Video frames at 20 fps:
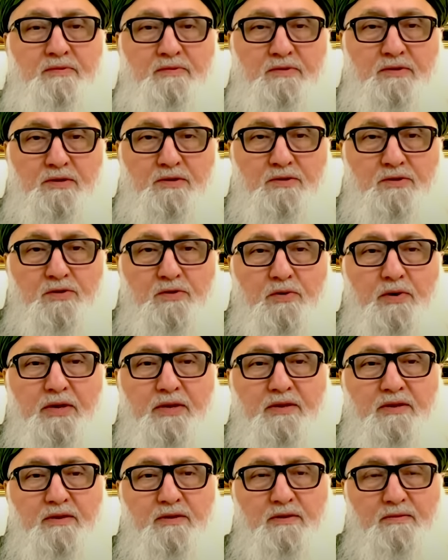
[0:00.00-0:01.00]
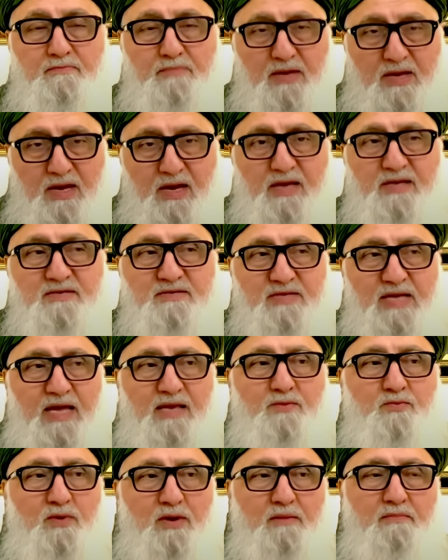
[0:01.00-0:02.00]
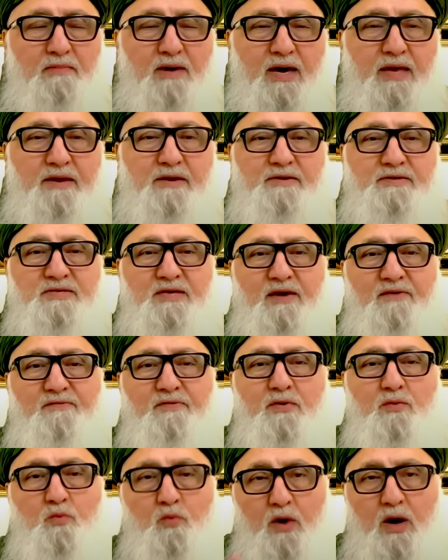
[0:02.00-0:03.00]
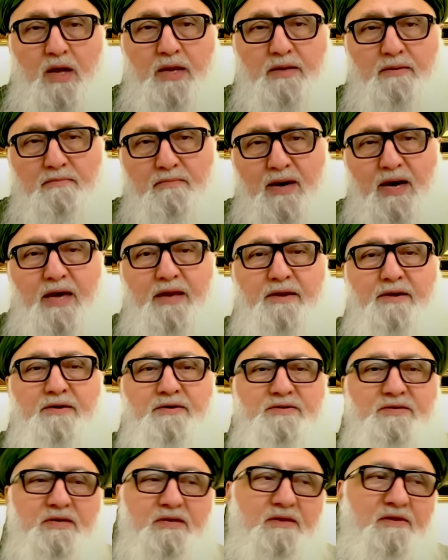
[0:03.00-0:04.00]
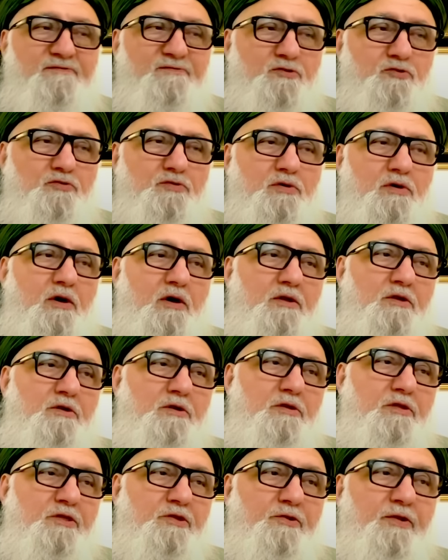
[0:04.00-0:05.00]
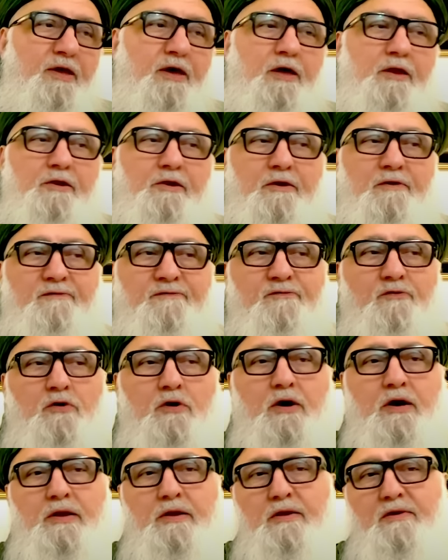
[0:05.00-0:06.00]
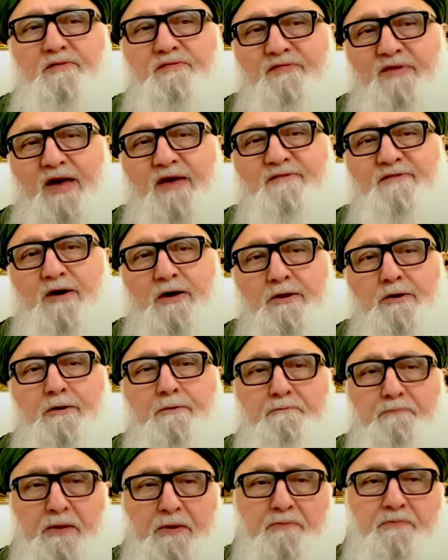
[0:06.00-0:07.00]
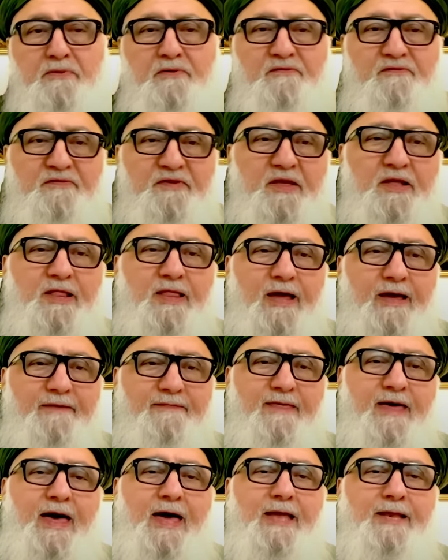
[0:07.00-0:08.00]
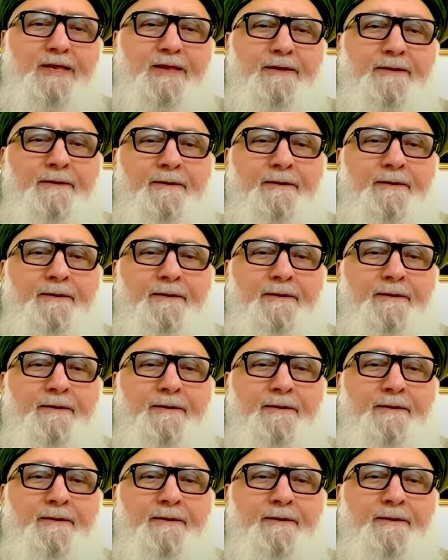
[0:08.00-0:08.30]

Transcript: You do it because that one matters, every one matters and if 200, 300, 400, 500 people feel like that